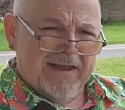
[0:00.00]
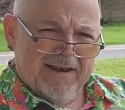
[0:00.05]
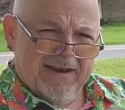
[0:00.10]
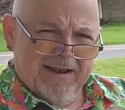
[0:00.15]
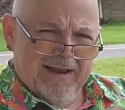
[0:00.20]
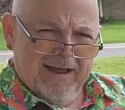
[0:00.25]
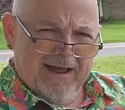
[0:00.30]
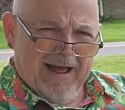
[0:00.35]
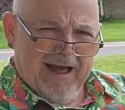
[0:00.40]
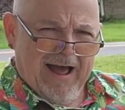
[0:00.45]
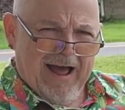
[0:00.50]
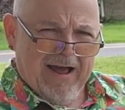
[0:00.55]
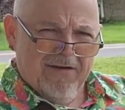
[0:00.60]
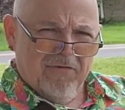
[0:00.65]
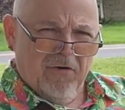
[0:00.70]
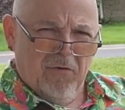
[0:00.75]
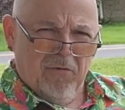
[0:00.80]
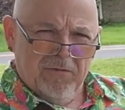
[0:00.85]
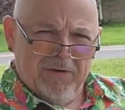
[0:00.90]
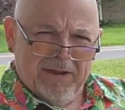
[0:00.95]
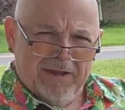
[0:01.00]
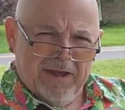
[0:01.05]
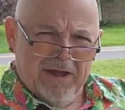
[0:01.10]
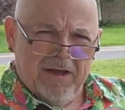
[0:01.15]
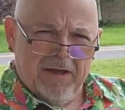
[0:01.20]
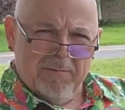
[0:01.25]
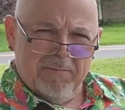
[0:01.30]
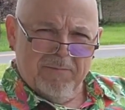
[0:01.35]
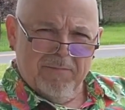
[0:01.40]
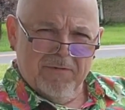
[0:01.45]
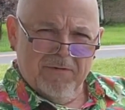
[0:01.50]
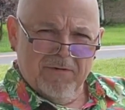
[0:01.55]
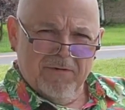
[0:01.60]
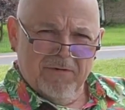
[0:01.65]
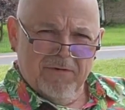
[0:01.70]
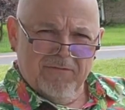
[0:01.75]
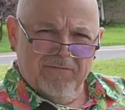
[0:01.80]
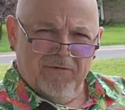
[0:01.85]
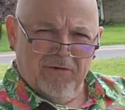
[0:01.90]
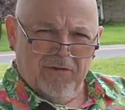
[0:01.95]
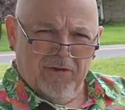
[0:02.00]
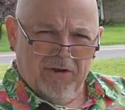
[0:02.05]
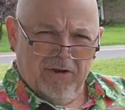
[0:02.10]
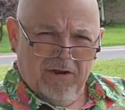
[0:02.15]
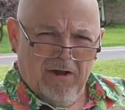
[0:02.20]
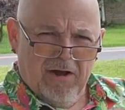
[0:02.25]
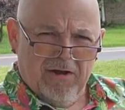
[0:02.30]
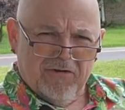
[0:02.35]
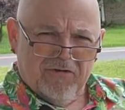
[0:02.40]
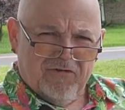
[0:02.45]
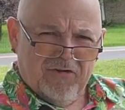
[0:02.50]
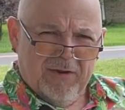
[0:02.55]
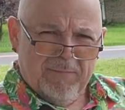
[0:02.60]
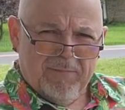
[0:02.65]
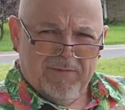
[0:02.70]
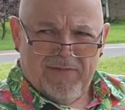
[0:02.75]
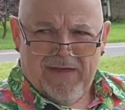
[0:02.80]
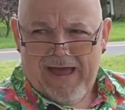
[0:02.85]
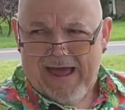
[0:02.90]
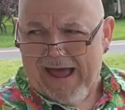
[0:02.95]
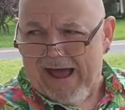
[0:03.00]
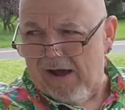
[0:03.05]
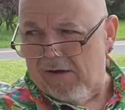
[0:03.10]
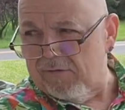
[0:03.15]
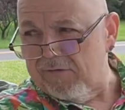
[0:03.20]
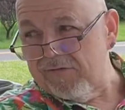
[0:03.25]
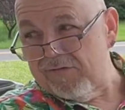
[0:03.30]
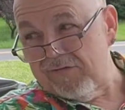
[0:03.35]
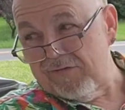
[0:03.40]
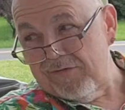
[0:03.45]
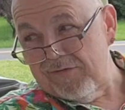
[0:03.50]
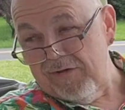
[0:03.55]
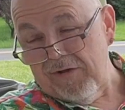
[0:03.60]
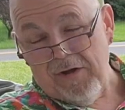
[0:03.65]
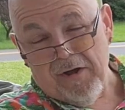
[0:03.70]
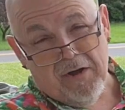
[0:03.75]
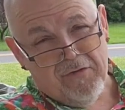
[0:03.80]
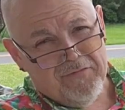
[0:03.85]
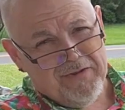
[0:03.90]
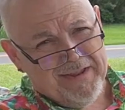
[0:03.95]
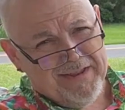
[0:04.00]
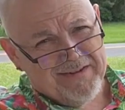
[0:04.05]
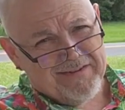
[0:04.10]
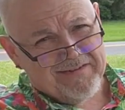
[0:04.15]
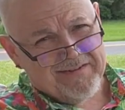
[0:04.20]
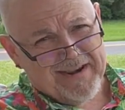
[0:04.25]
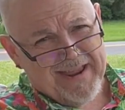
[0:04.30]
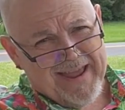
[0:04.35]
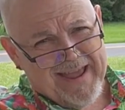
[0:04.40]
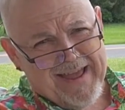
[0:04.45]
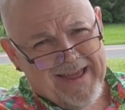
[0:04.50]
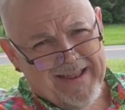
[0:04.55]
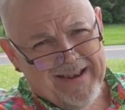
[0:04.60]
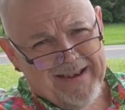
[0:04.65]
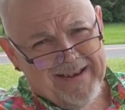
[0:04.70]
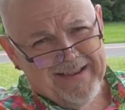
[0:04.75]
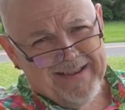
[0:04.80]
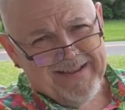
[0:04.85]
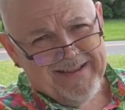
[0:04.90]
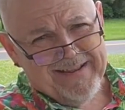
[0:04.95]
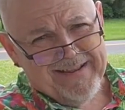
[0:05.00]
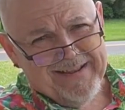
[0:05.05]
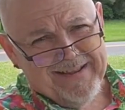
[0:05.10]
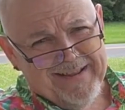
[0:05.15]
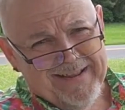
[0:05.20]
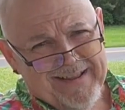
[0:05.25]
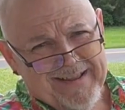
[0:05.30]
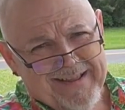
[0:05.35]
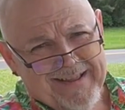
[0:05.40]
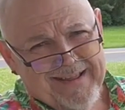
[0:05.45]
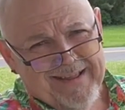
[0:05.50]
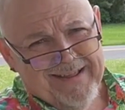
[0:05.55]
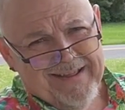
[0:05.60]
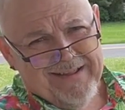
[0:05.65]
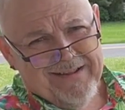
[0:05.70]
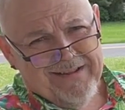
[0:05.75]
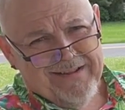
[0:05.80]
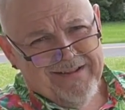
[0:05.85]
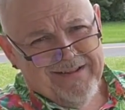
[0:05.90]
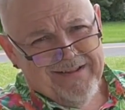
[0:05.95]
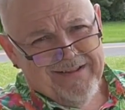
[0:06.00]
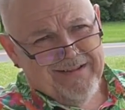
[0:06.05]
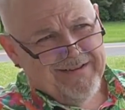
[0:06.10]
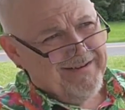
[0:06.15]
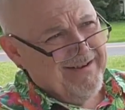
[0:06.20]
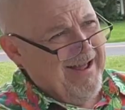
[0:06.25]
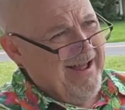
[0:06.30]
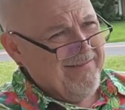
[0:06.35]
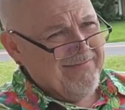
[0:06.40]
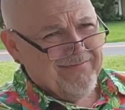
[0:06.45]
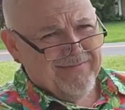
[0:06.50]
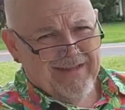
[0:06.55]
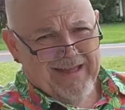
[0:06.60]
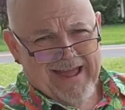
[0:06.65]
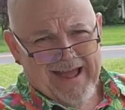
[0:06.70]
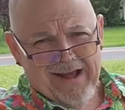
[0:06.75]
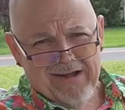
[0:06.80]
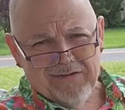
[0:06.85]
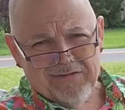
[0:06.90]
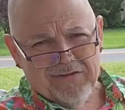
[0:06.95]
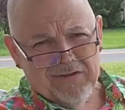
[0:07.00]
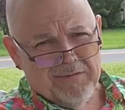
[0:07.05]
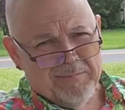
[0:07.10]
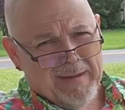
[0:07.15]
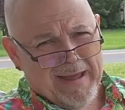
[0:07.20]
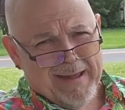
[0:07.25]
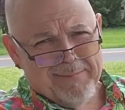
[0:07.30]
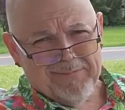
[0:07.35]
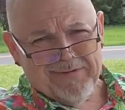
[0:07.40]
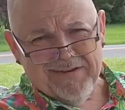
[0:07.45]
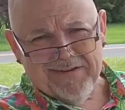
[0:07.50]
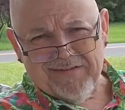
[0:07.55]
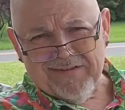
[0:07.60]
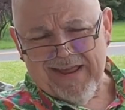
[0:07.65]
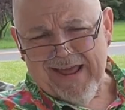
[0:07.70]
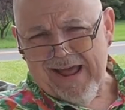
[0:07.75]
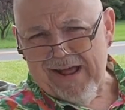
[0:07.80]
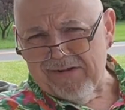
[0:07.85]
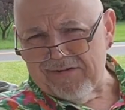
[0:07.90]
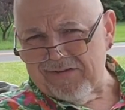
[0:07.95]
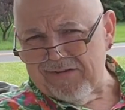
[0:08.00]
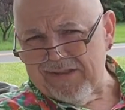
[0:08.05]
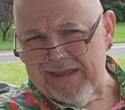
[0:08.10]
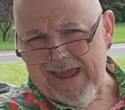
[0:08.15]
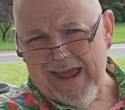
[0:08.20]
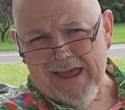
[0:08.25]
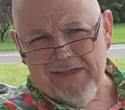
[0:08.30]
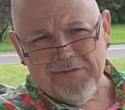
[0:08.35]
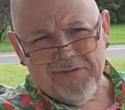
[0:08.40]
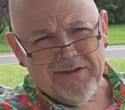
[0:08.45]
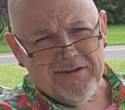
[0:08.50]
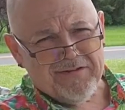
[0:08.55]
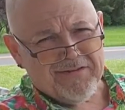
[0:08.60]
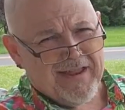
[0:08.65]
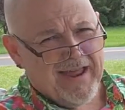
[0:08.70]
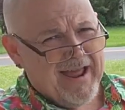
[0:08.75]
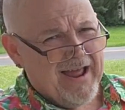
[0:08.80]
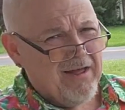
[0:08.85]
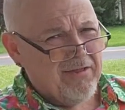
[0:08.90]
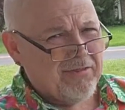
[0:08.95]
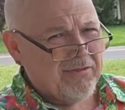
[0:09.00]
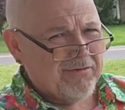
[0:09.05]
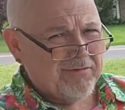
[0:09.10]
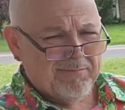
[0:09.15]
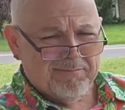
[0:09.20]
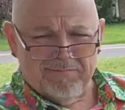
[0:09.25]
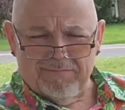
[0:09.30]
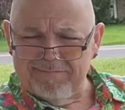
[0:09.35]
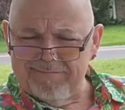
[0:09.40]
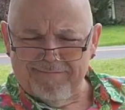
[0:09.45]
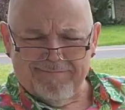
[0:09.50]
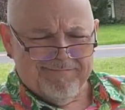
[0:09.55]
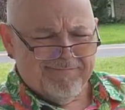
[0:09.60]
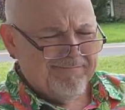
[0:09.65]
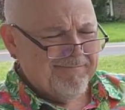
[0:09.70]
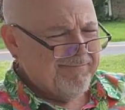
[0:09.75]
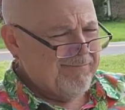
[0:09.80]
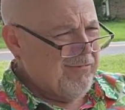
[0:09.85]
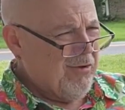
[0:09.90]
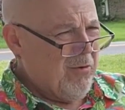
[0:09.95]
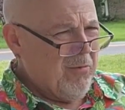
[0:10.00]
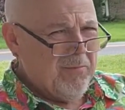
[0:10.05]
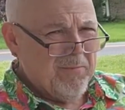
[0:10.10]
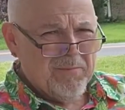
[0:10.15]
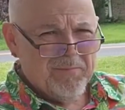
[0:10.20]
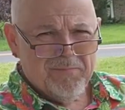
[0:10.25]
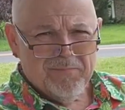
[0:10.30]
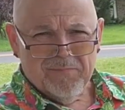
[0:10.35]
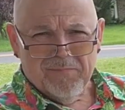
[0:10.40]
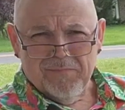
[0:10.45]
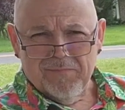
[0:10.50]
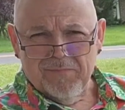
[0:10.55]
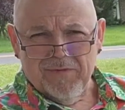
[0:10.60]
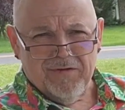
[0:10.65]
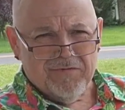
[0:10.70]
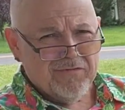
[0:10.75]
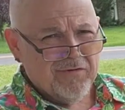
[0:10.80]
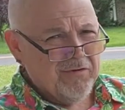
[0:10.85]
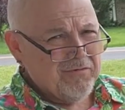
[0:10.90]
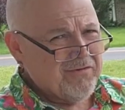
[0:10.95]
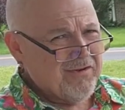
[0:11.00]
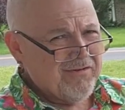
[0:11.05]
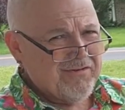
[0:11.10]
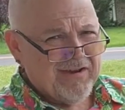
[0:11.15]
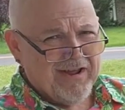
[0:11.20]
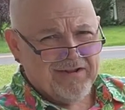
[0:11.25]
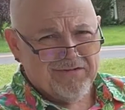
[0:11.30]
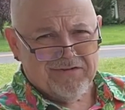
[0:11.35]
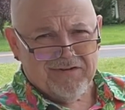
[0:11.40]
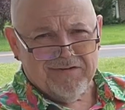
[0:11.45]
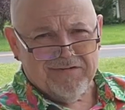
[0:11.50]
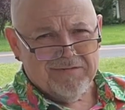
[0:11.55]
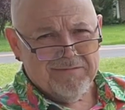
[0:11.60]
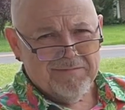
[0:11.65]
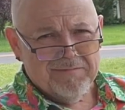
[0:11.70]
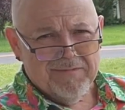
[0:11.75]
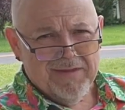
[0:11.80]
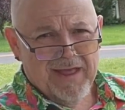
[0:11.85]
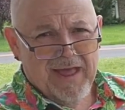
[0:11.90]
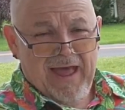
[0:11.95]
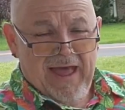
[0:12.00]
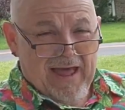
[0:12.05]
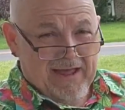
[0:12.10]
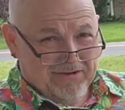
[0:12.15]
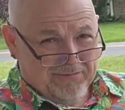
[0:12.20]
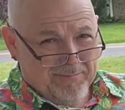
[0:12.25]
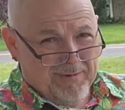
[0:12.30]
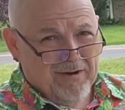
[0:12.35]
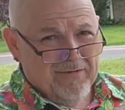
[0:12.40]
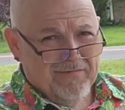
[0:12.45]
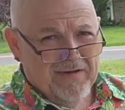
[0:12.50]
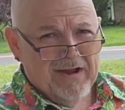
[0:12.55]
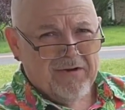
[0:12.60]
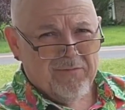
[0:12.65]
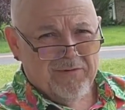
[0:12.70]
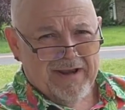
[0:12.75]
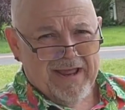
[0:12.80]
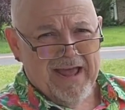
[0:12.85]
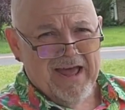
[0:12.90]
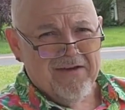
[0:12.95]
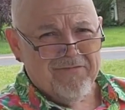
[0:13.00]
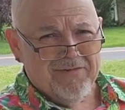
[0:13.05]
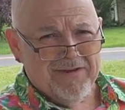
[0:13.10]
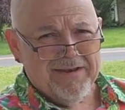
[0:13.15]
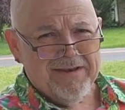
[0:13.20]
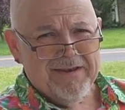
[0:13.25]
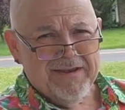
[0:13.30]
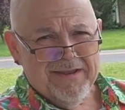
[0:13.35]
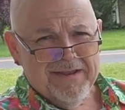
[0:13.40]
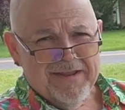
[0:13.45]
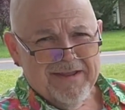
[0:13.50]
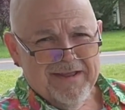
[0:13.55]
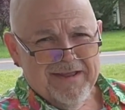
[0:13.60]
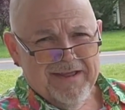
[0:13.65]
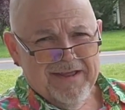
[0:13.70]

said, I've only come for the lost sheep of the house of Israel. Not the house of the Baptists, the house of the Catholics, the house of, mm nope. There's no such houses. As a matter of fact, when heaven